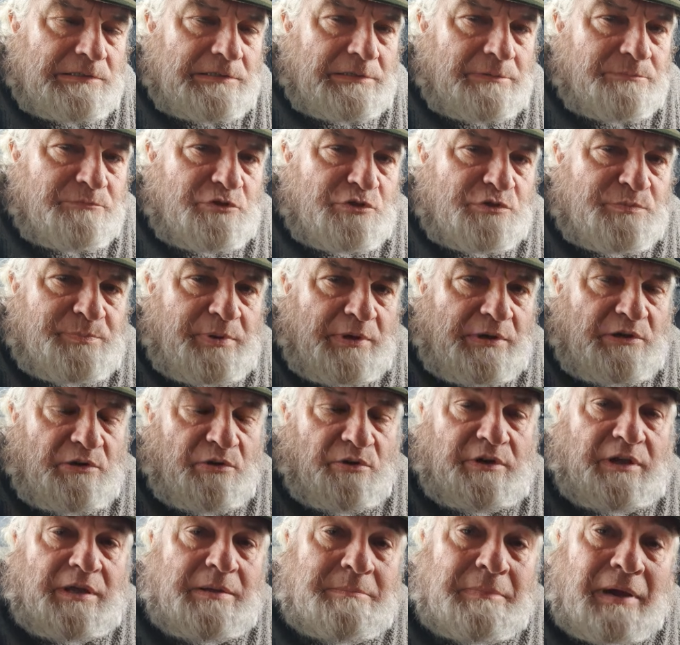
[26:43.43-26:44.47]
I've just been
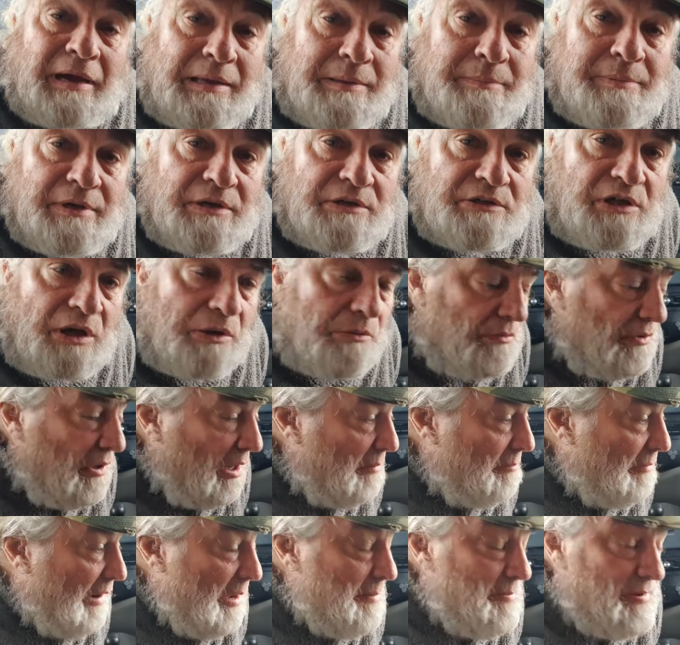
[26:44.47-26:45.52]
lucky, maybe. I don't
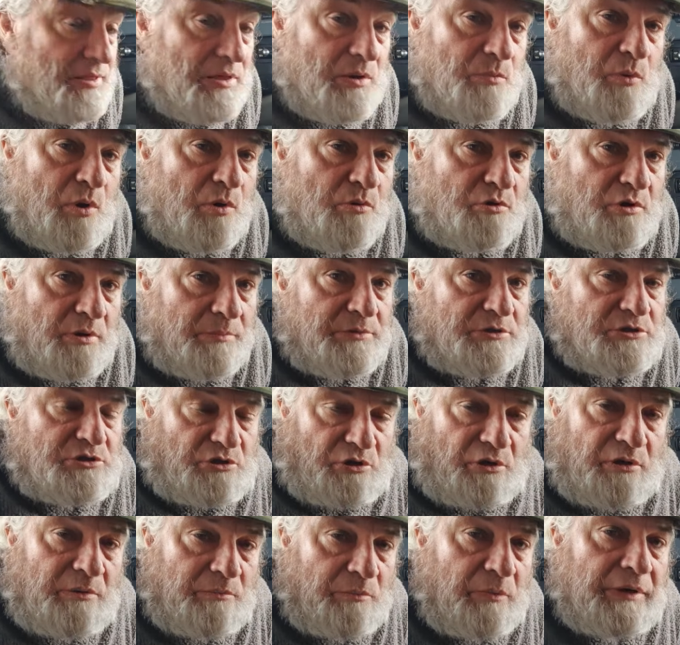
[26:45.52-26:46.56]
know. Maybe there will come a
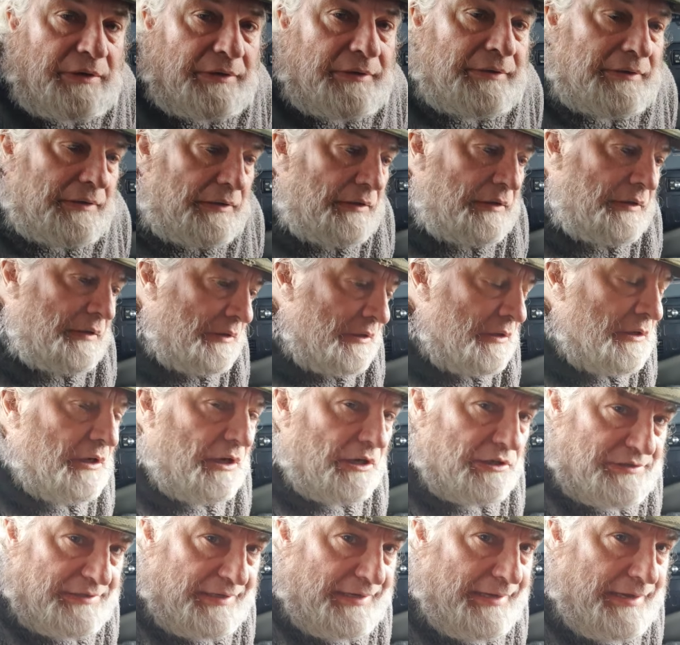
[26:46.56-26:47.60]
time when
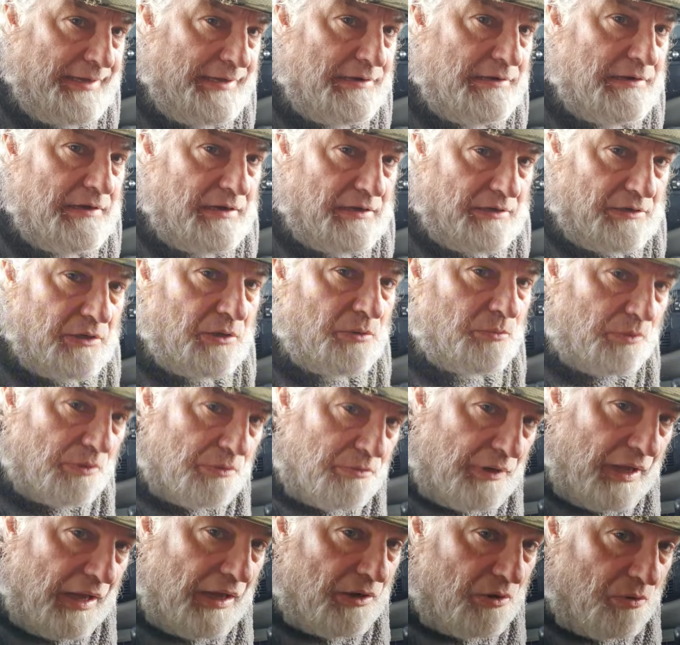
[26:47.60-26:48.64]
I take it out and I
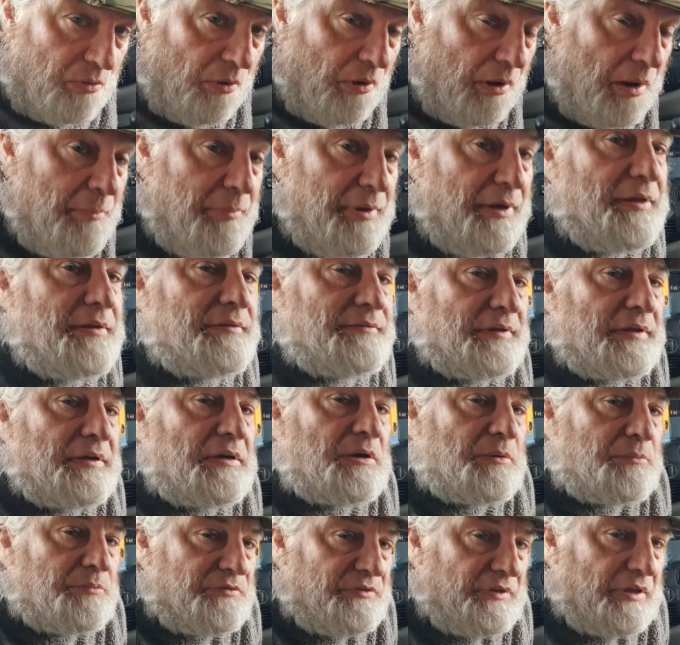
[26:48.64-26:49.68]
will get quite a bit, and then
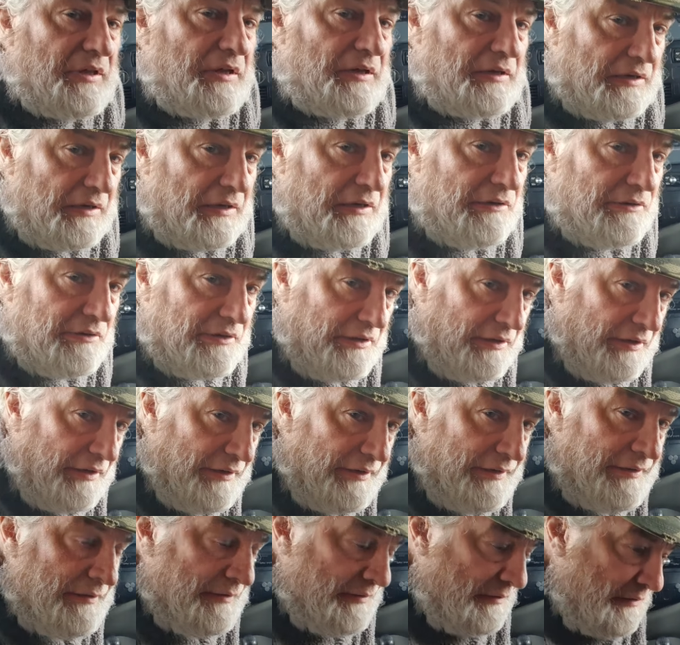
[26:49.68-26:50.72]
I'll think,
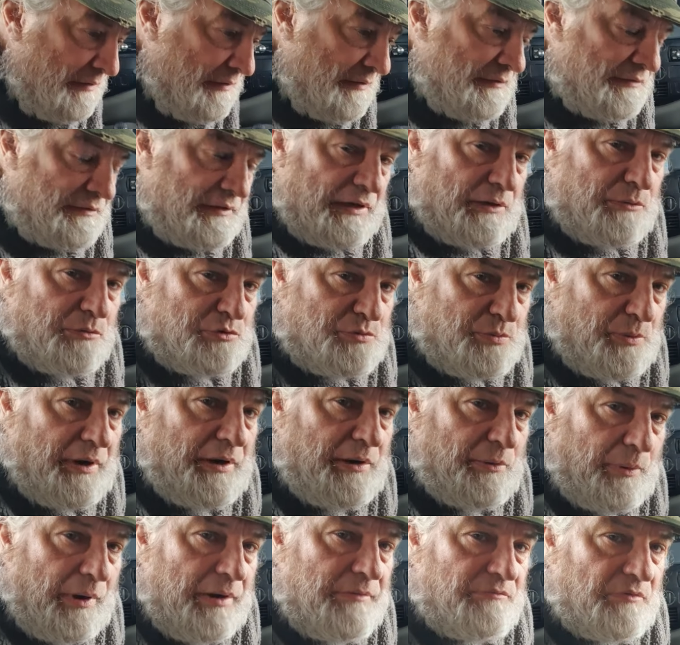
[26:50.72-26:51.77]
okay, that was where
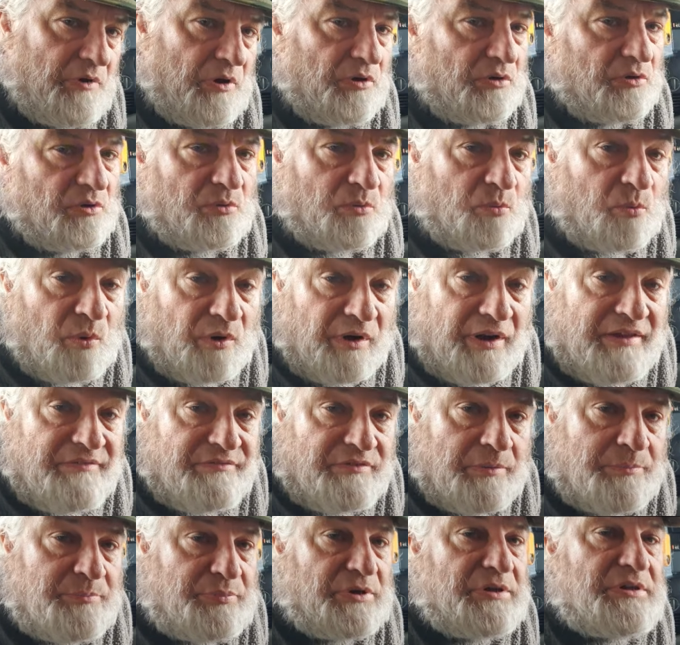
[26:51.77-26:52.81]
I went wrong or
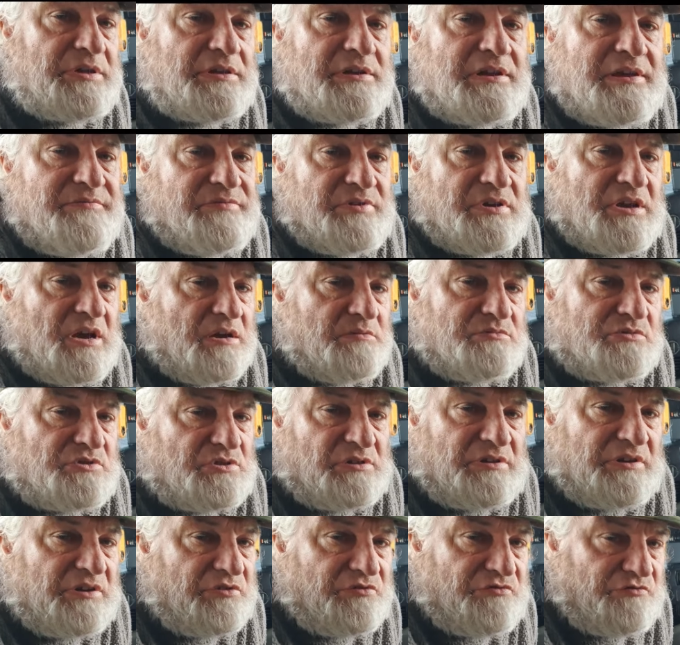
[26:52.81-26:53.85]
whatever. But you never know
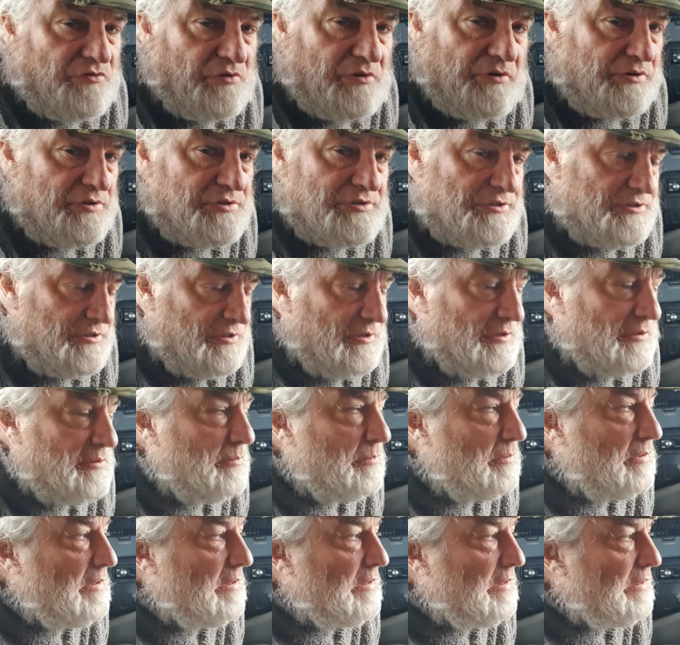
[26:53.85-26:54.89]
till you try.
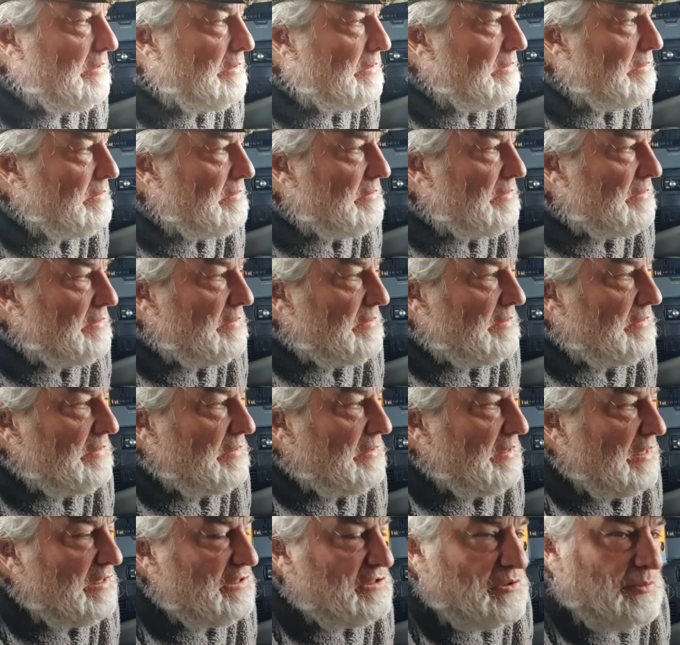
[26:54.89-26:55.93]
So
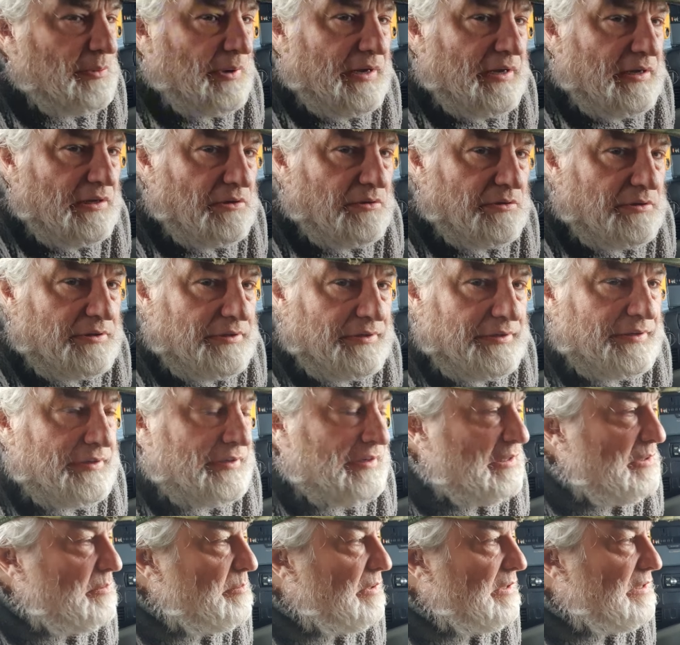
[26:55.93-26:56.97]
that's the way I look at it
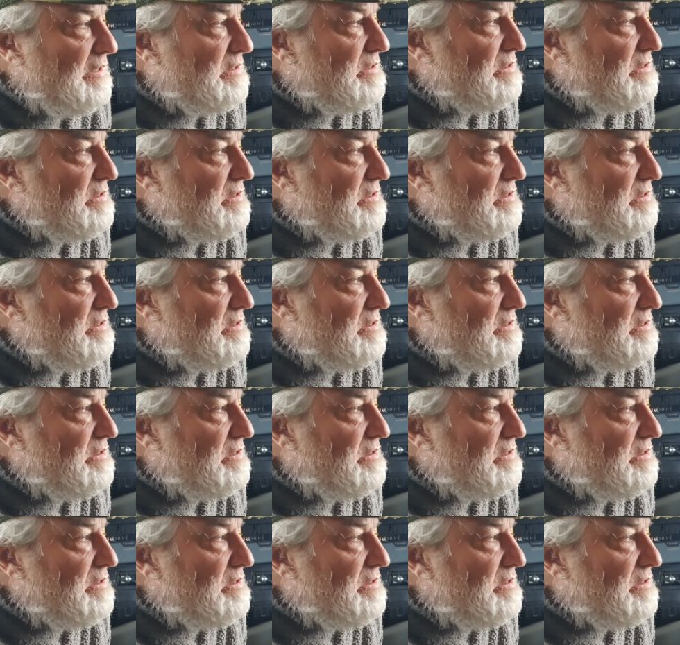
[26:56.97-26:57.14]
anyway.